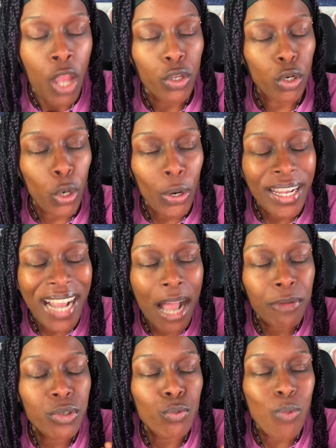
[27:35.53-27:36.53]
You're learning
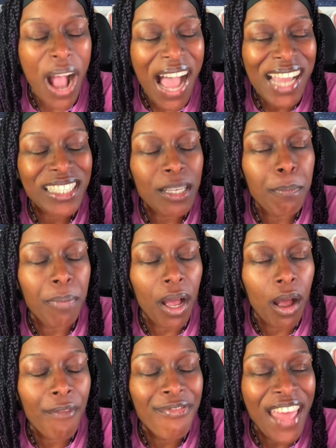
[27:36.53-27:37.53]
how to rise
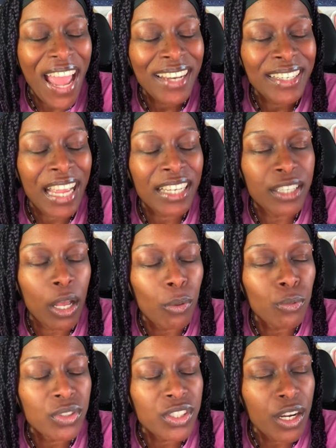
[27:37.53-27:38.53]
above that that
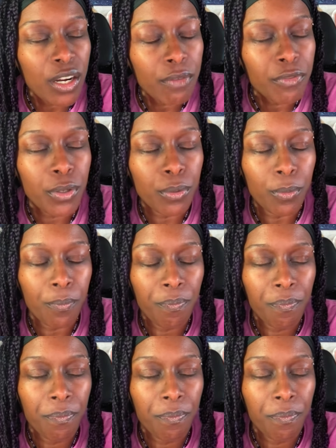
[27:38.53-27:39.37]
don't serve you.